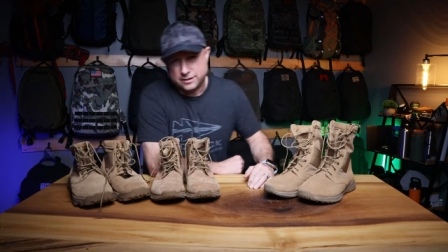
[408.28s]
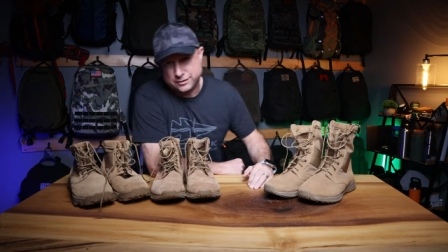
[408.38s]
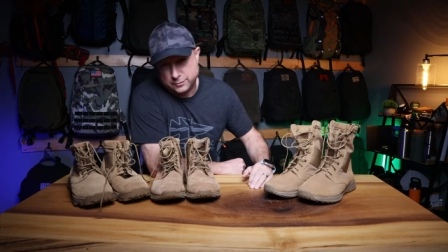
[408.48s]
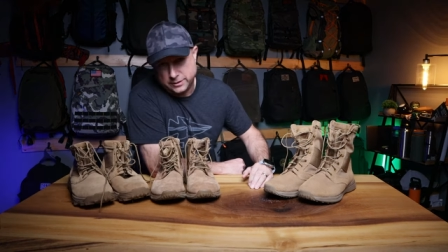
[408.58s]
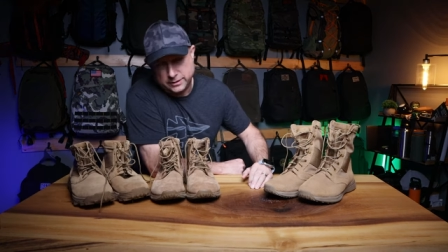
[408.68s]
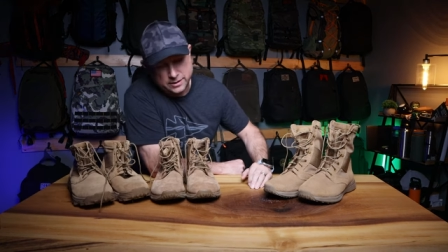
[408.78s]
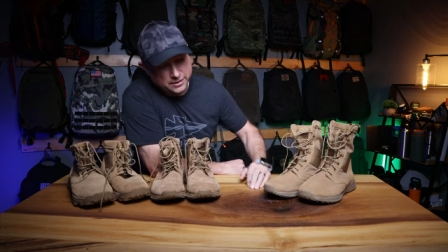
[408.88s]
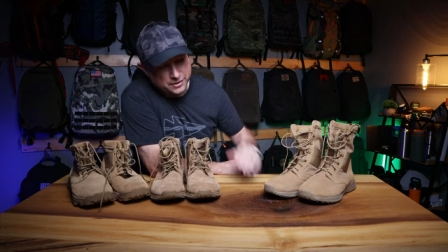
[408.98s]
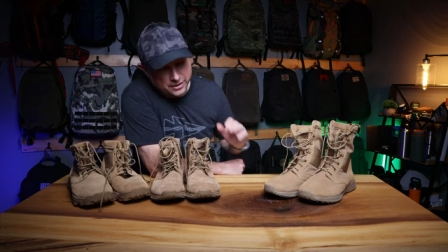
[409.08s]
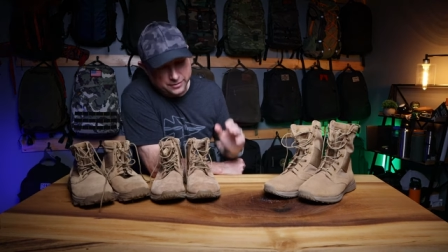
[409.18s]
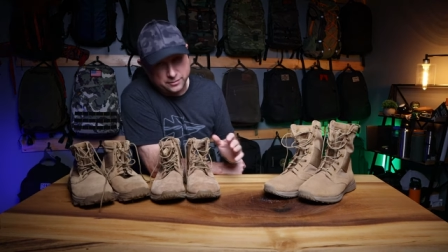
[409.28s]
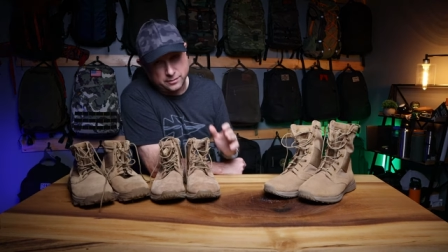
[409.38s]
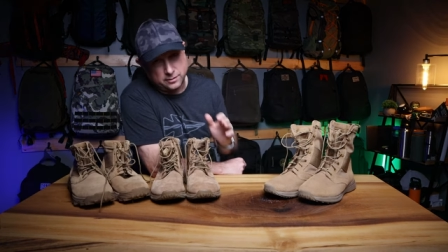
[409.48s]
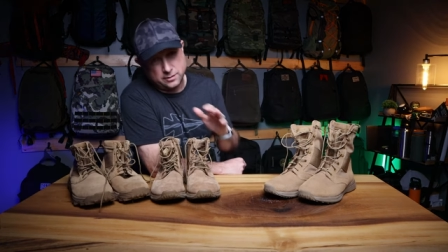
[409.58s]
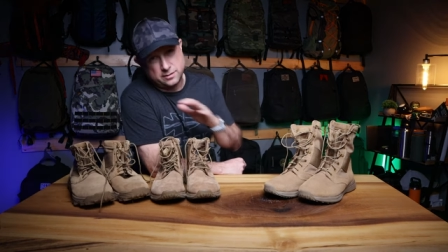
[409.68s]
on doing
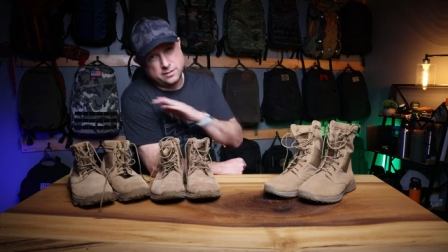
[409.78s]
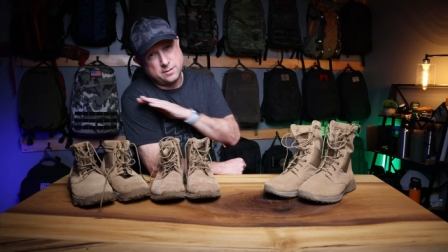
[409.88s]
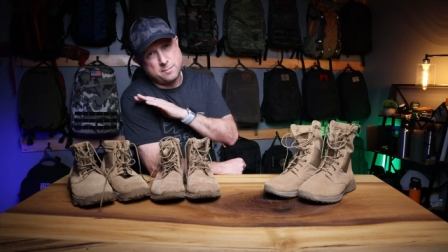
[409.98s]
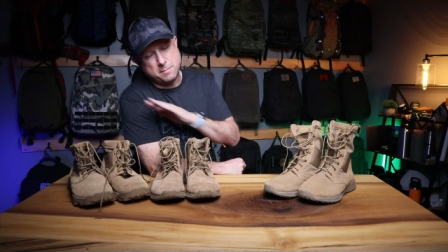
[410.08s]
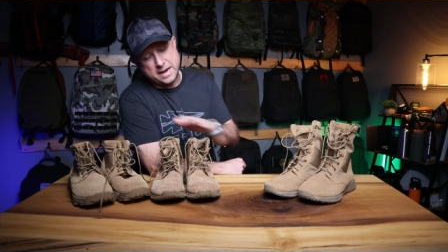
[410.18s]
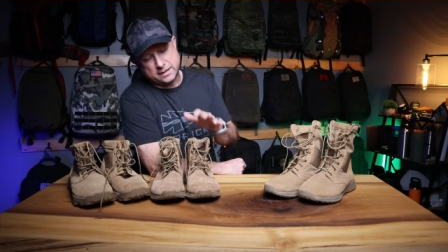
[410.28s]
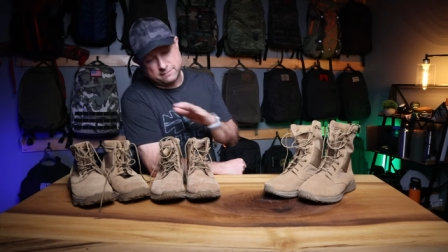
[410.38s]
another Mac